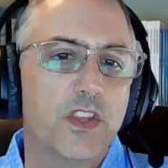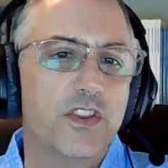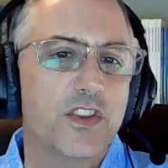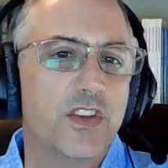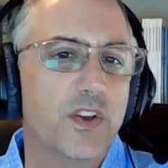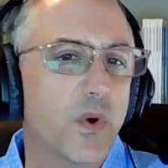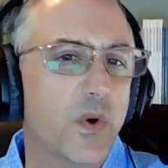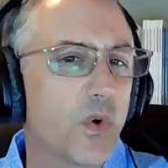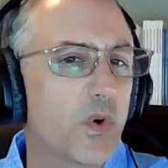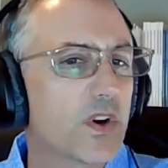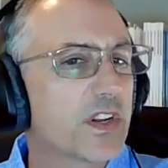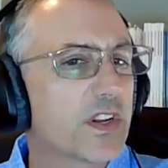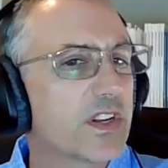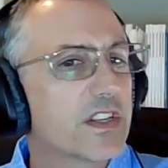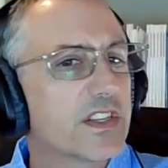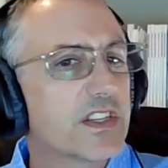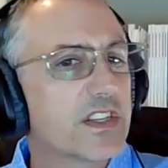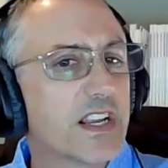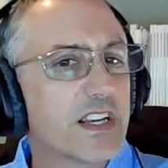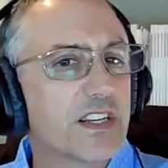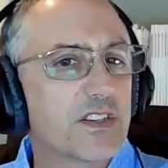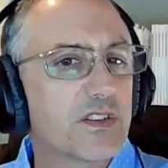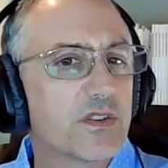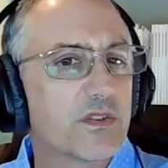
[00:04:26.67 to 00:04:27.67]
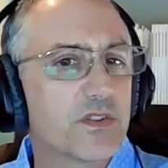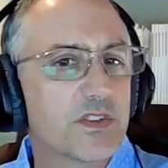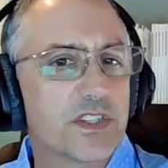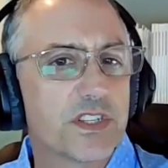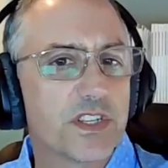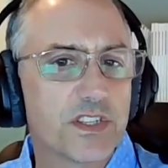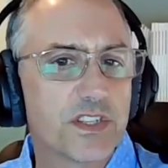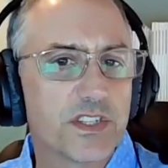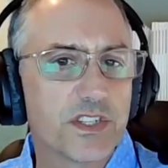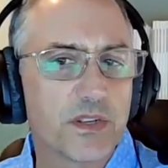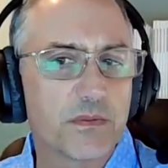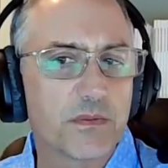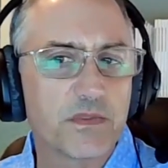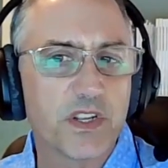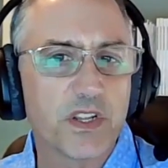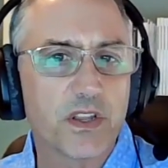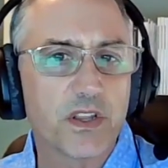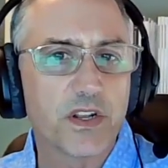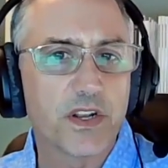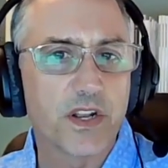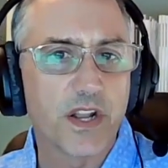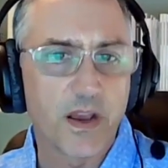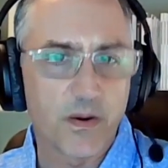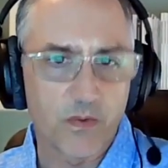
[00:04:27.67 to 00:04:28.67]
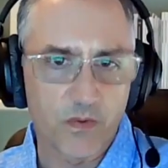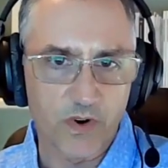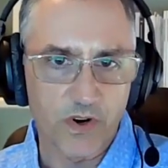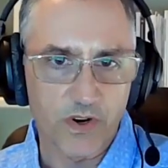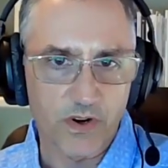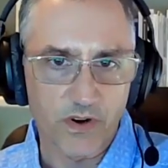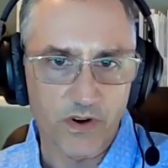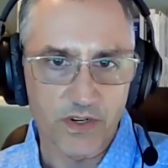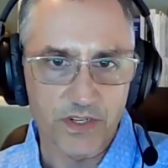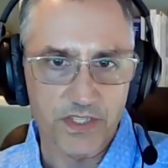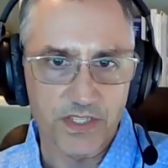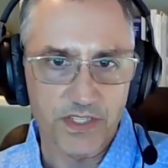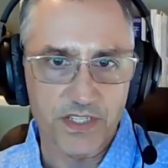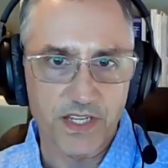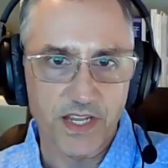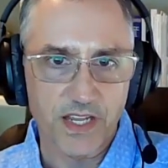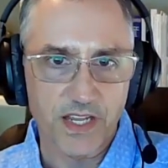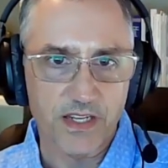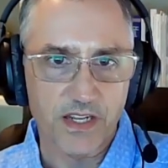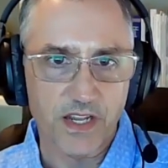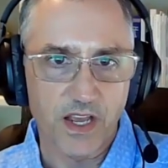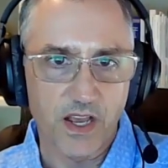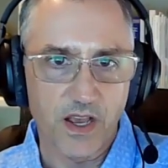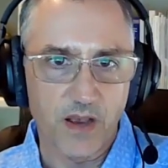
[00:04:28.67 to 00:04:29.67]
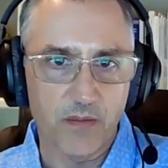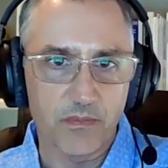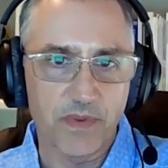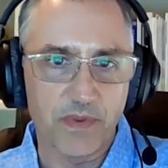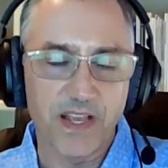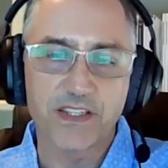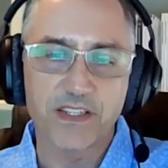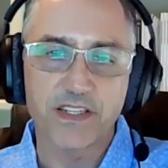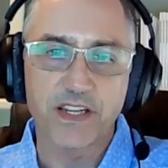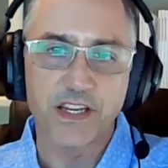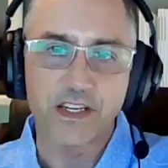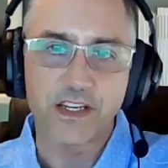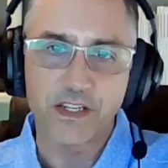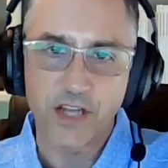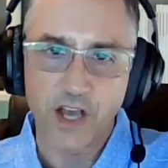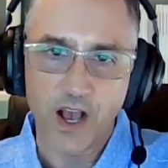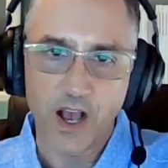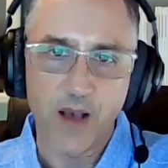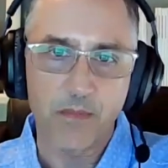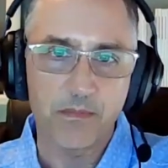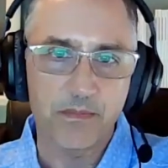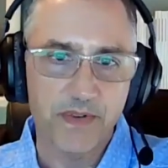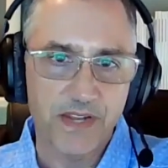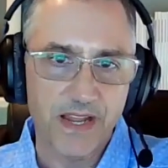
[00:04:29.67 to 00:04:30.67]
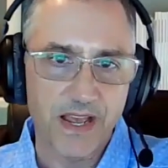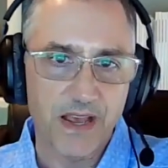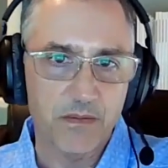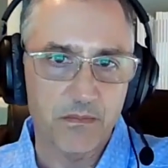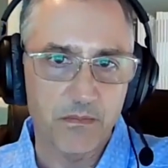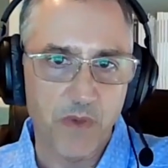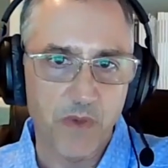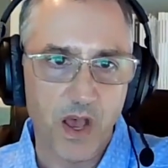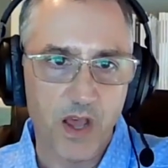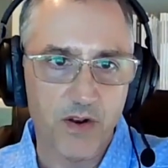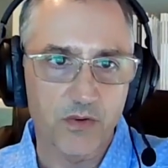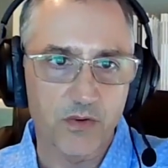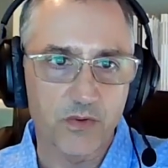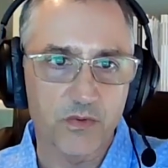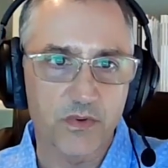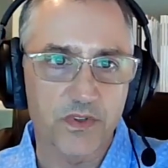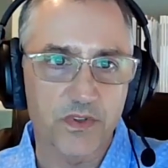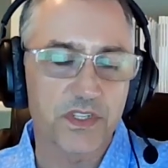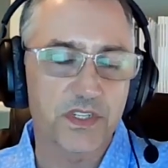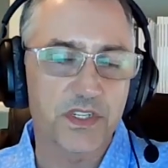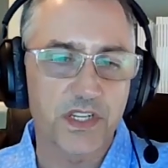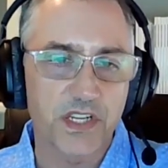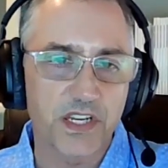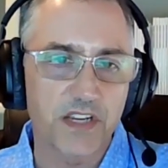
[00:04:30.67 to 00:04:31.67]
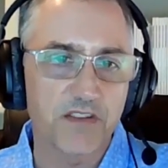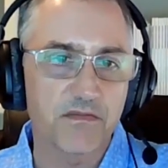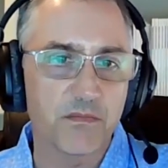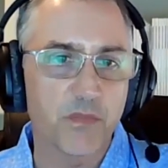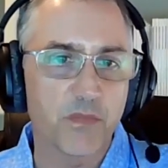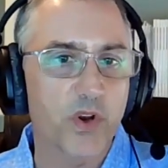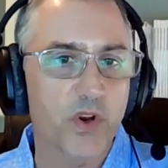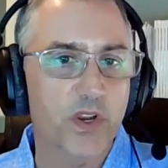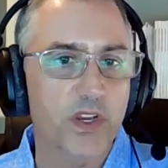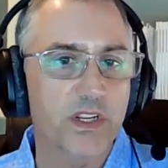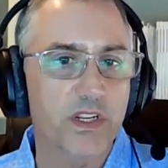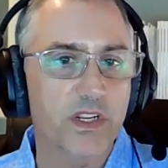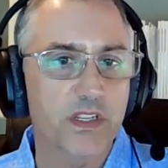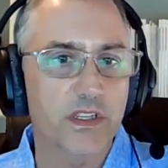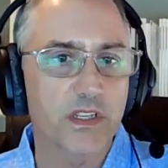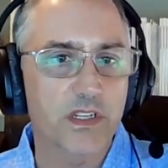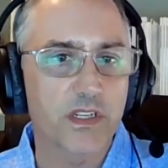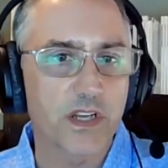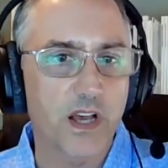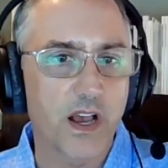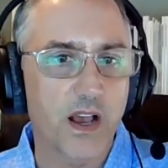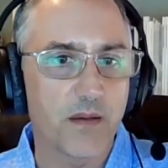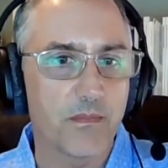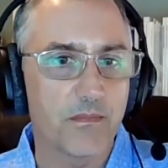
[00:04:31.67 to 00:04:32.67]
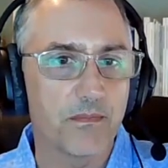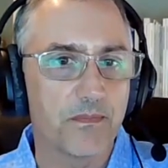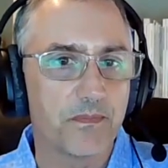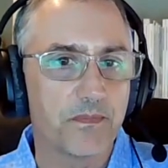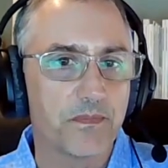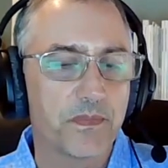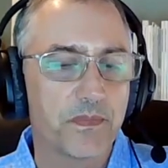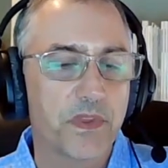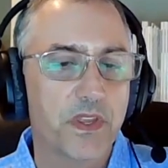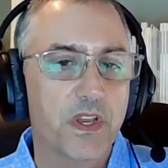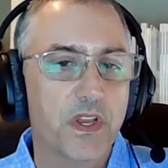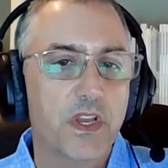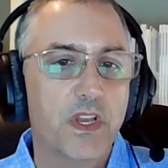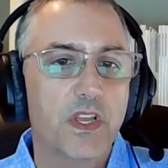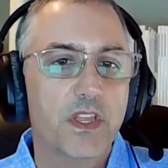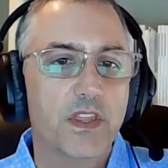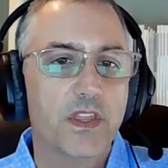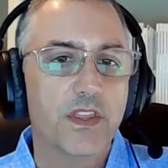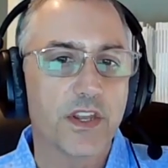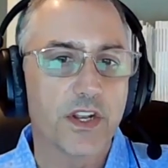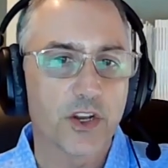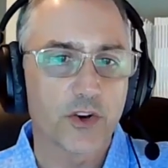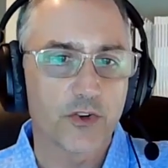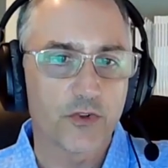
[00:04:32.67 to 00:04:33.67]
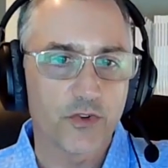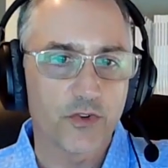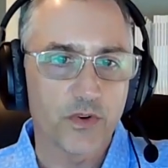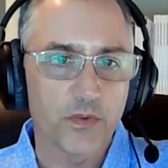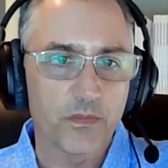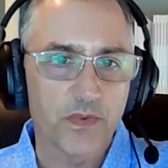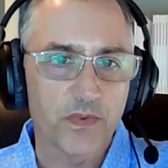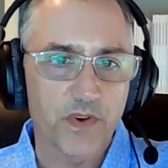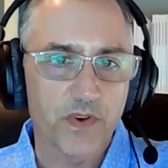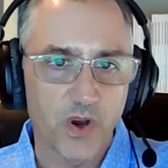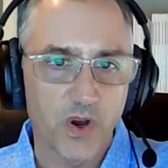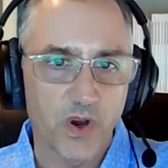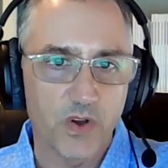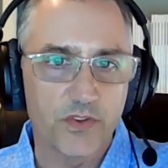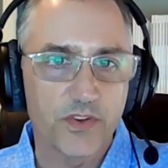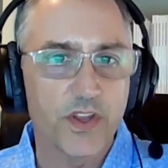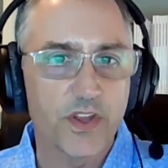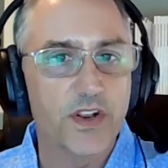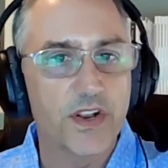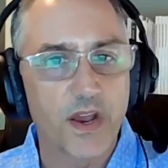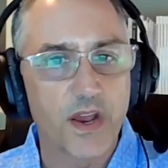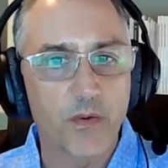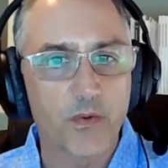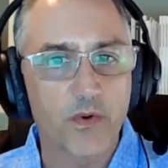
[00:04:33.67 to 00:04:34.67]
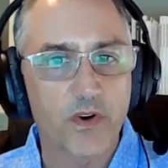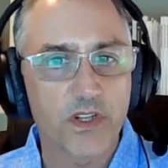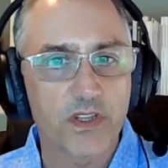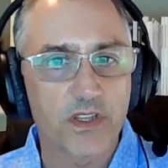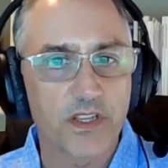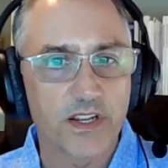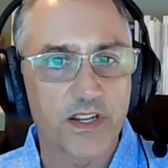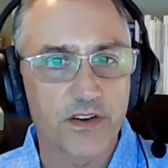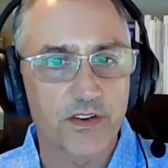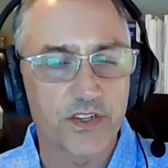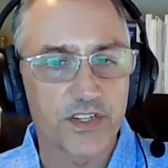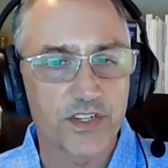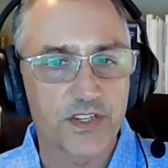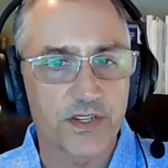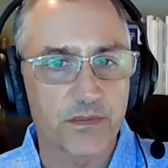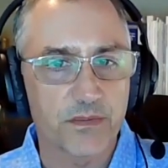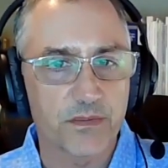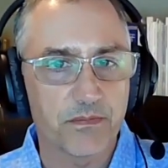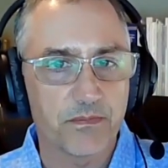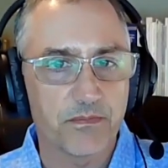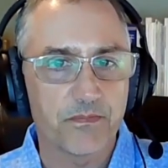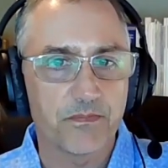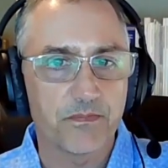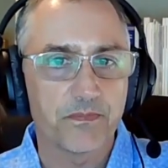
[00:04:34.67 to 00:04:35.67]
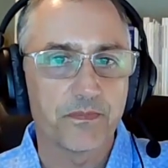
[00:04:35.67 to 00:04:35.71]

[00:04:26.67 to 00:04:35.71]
The organizational systems of the network are set up as a top-down model with Steve Morgan at the top, then a group called the Network Leadership